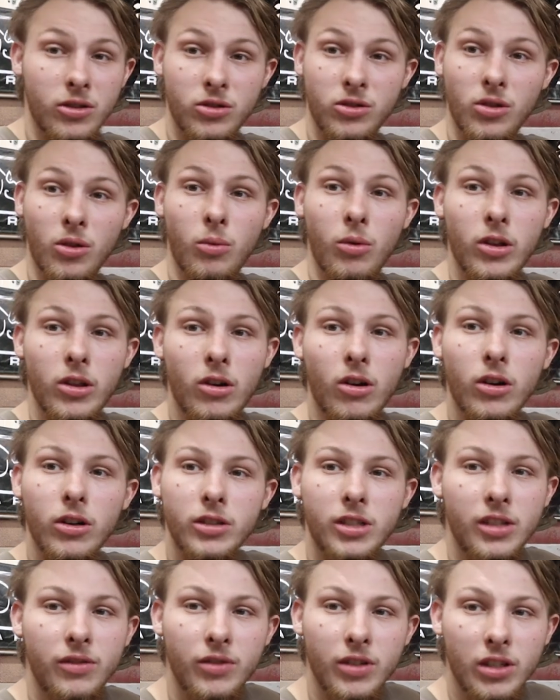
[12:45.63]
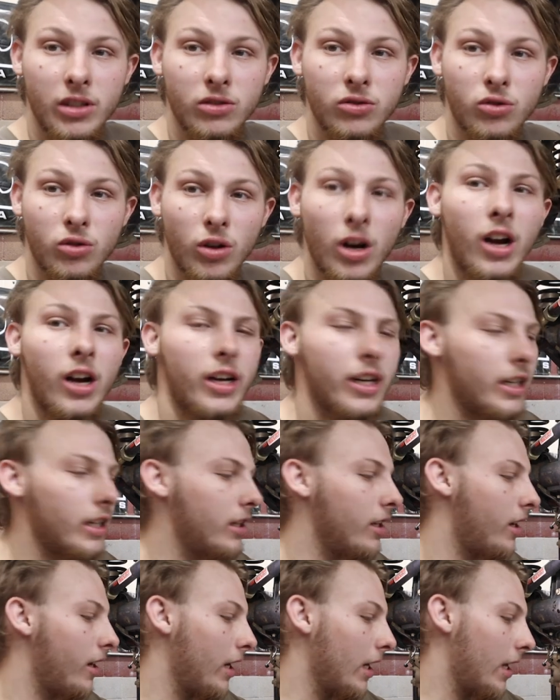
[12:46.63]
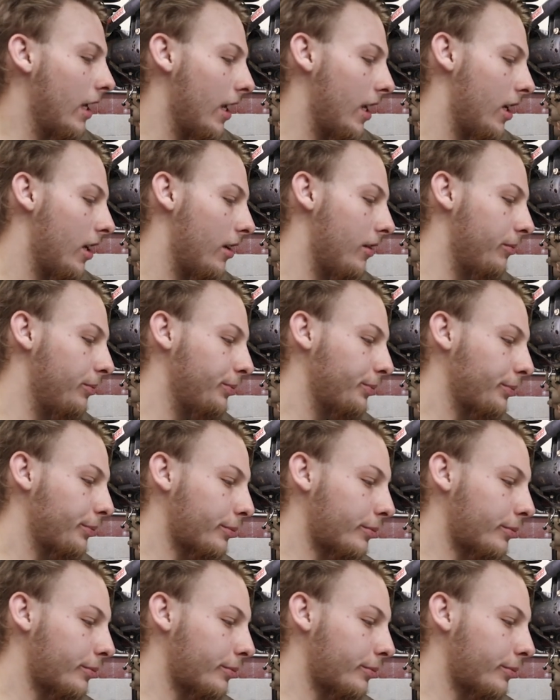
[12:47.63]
So while the RTV is drying, I can